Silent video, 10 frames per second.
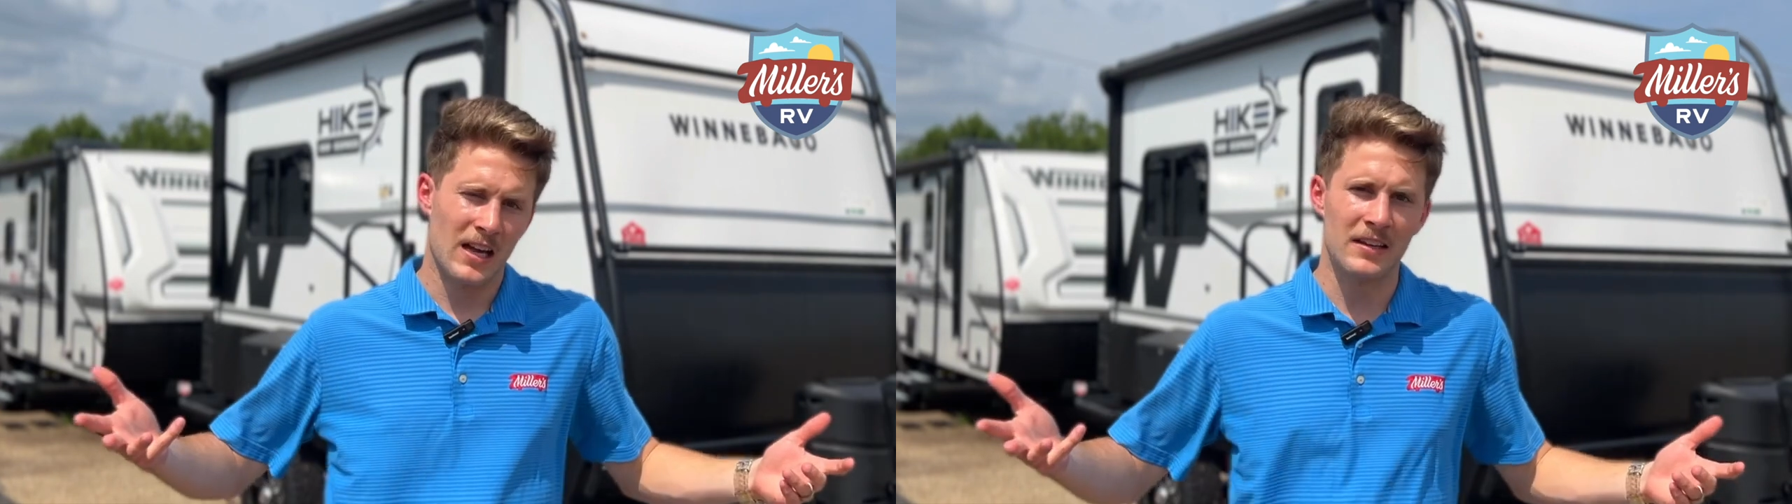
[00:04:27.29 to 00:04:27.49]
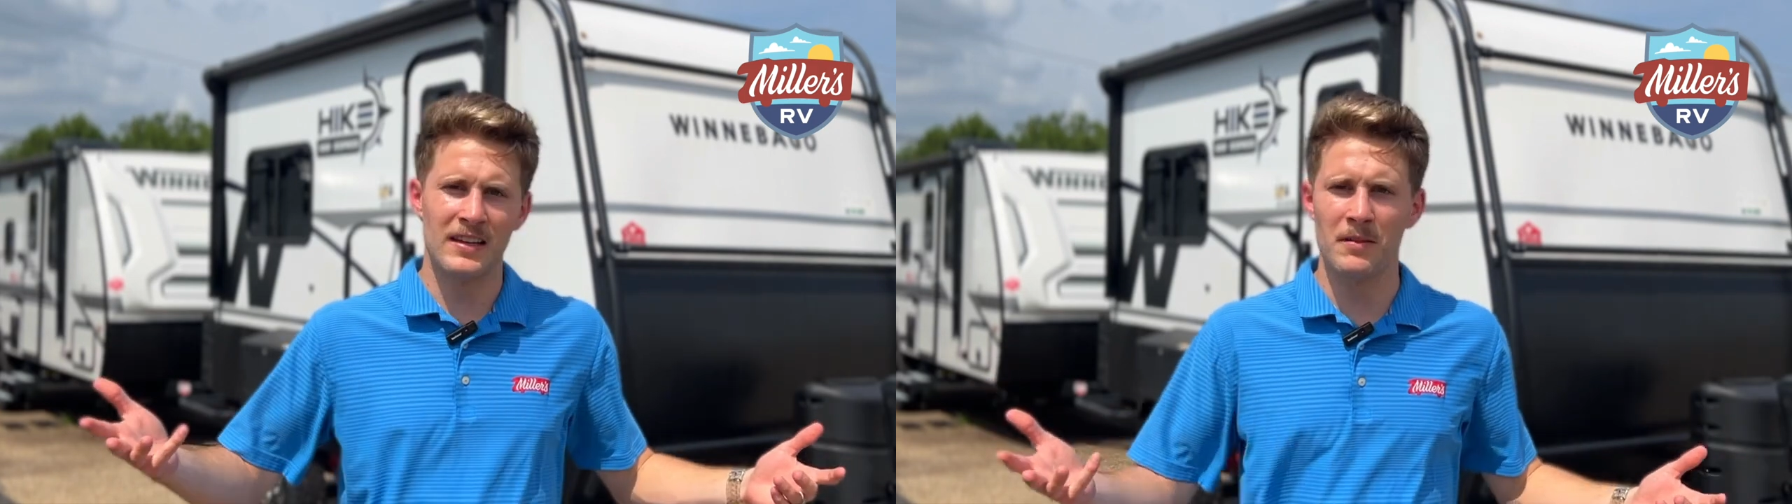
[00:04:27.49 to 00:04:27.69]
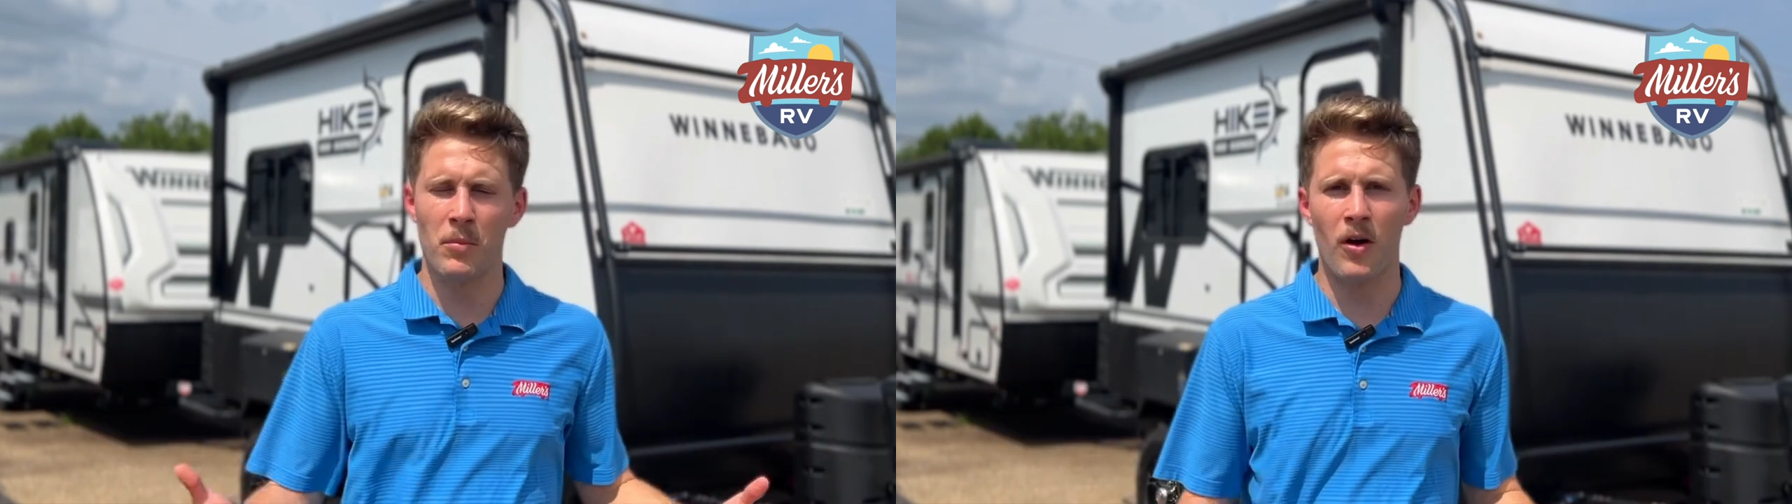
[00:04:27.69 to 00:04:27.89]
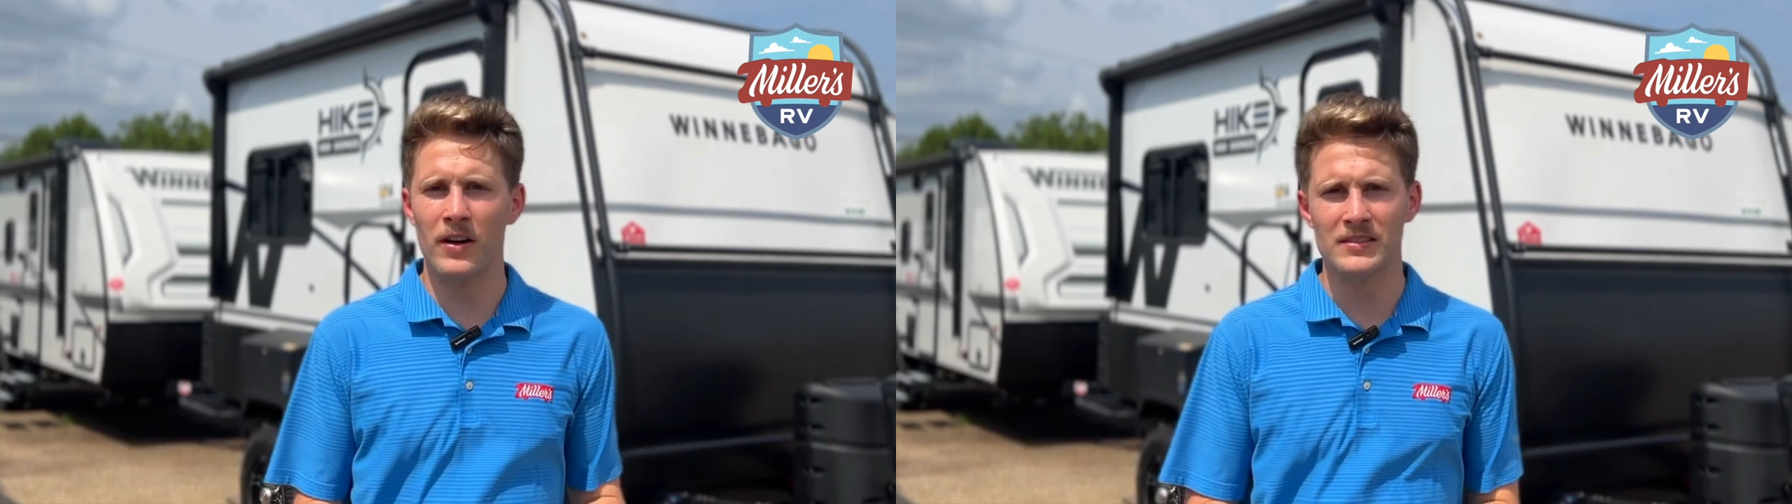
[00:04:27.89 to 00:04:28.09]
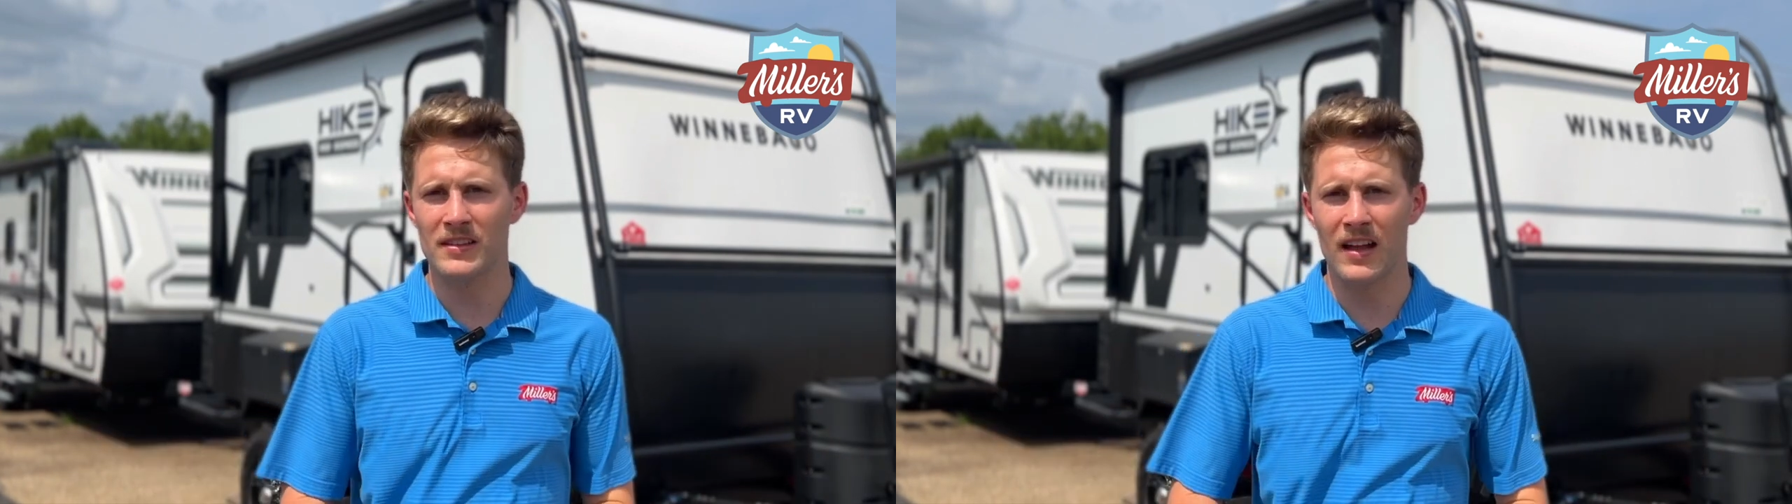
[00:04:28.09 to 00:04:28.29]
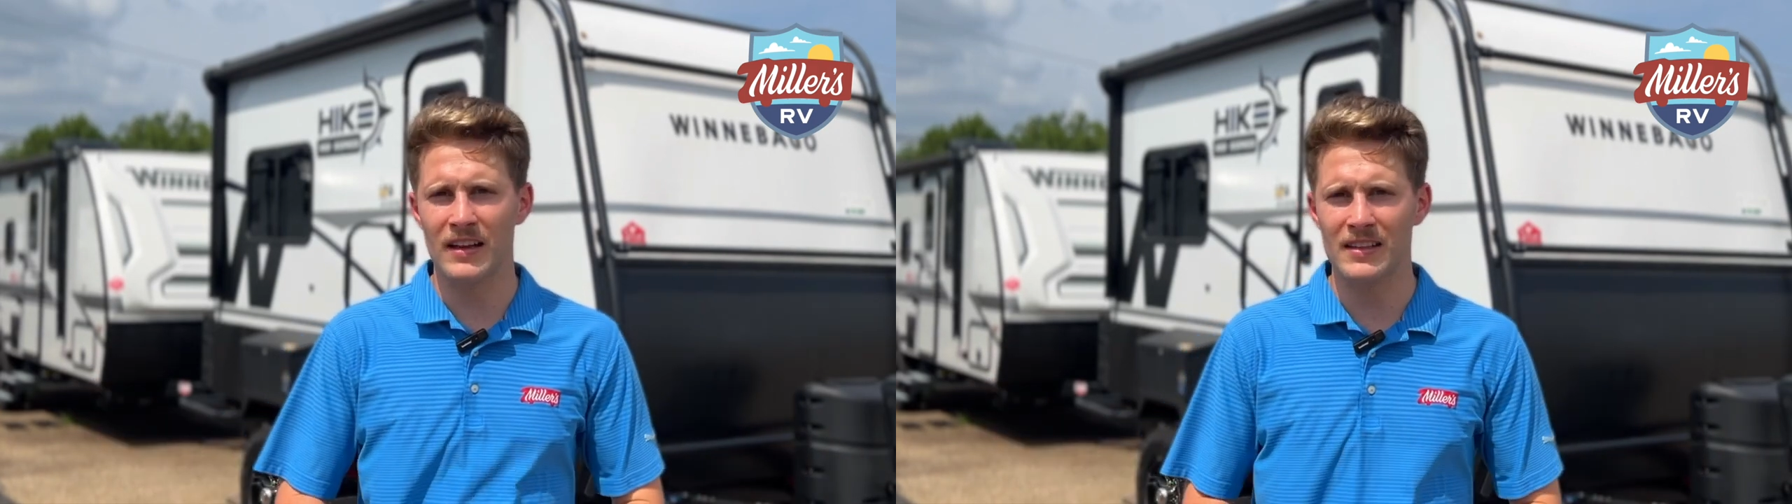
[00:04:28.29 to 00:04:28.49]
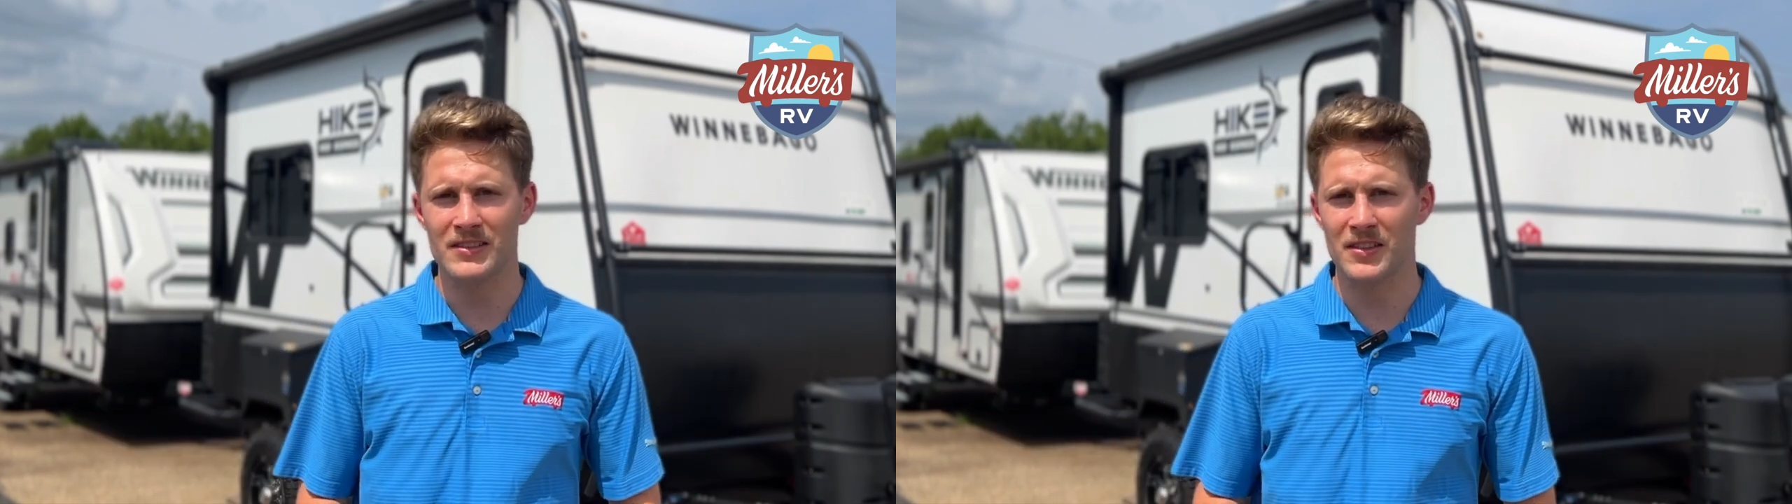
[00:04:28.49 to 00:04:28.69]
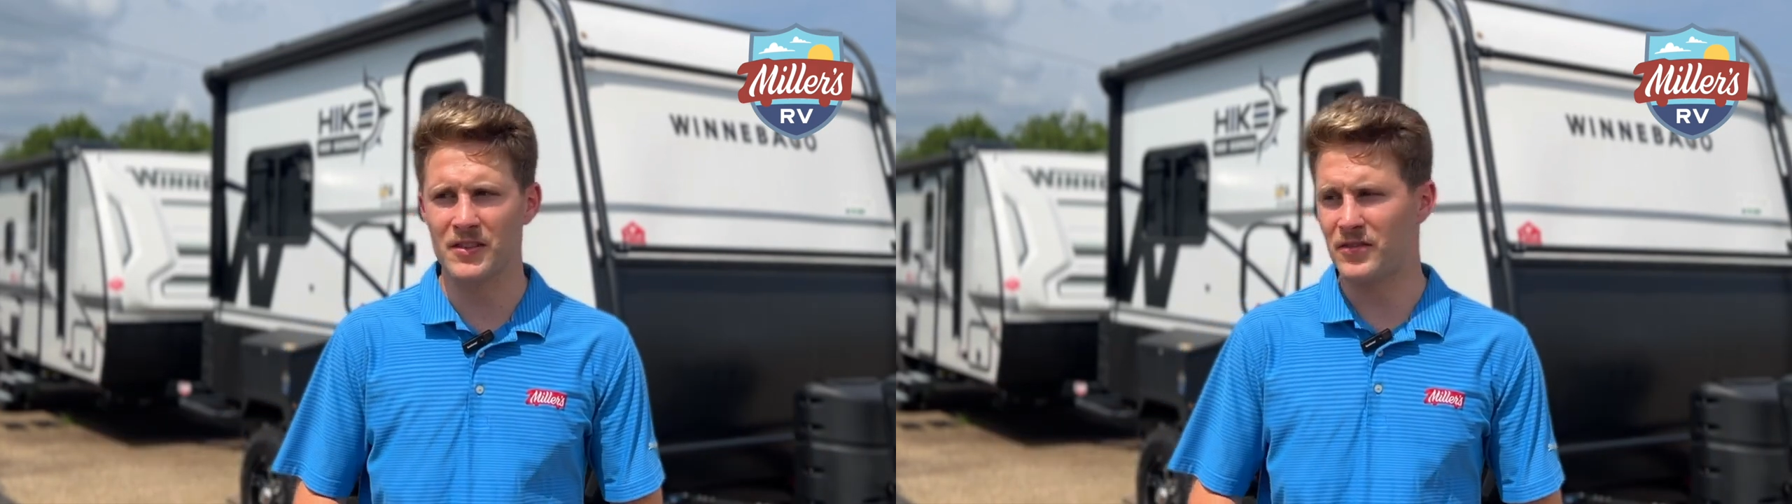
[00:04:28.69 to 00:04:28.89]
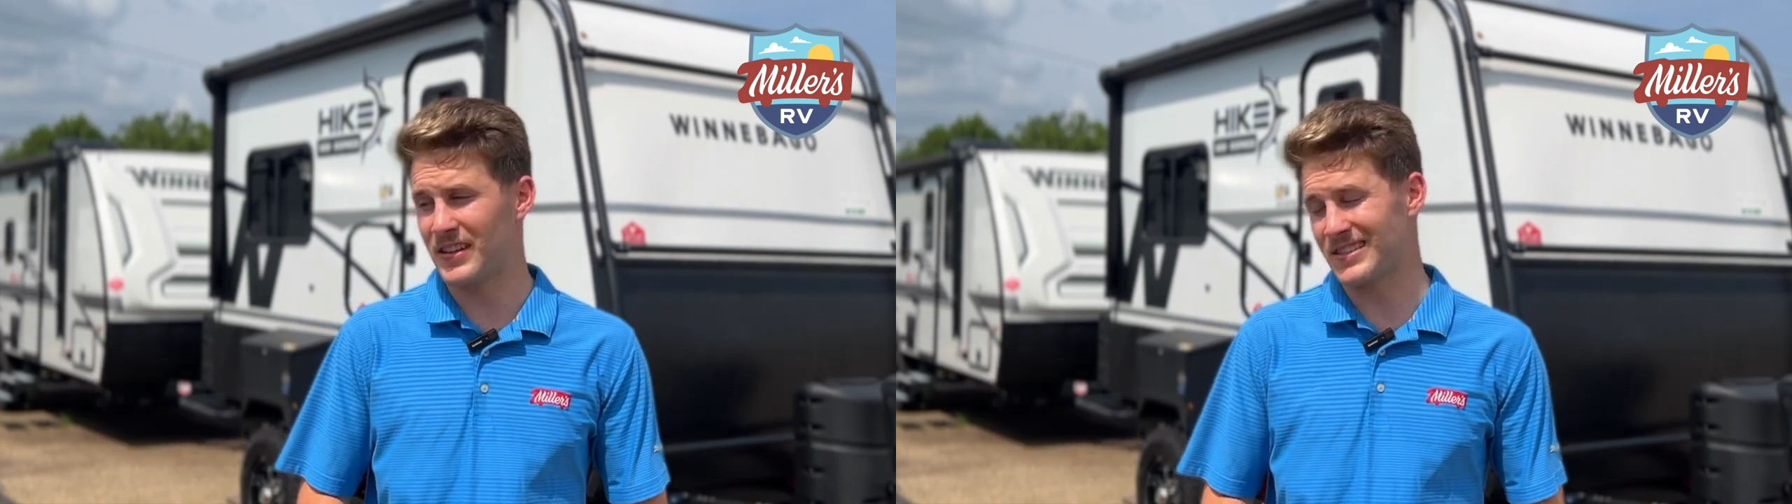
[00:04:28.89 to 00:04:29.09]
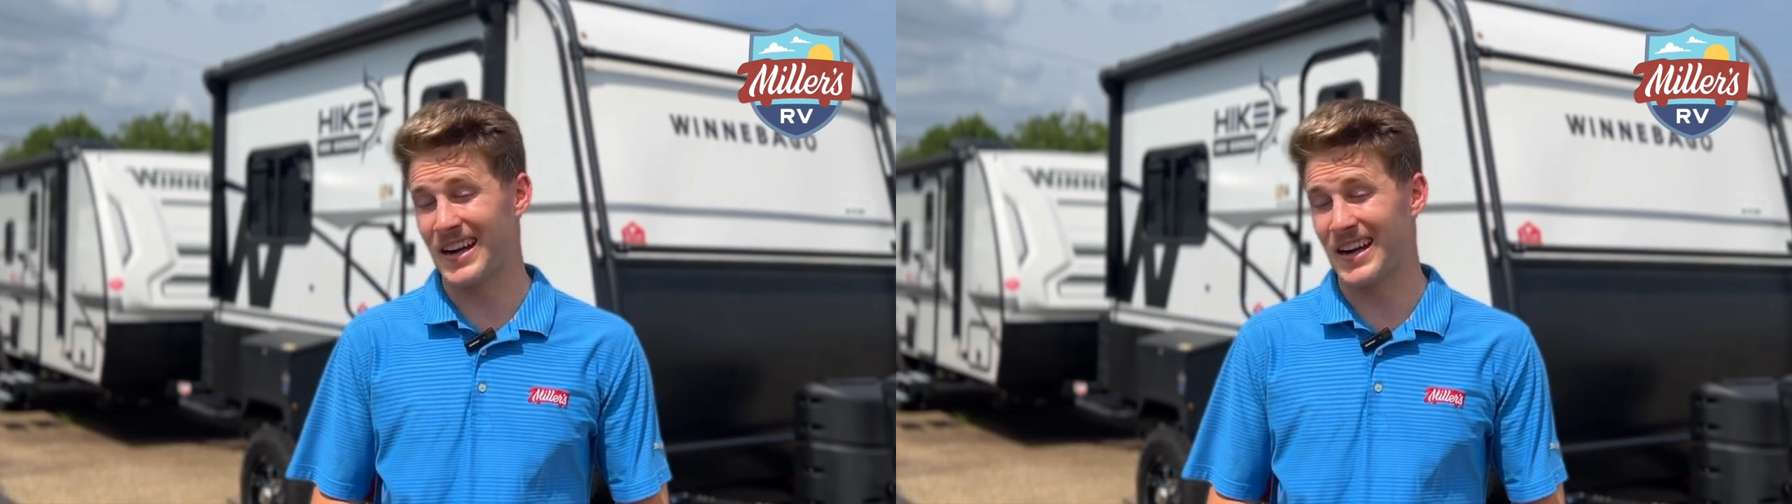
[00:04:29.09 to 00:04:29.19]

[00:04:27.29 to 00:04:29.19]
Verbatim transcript: a ding bar is a lot easier to fix.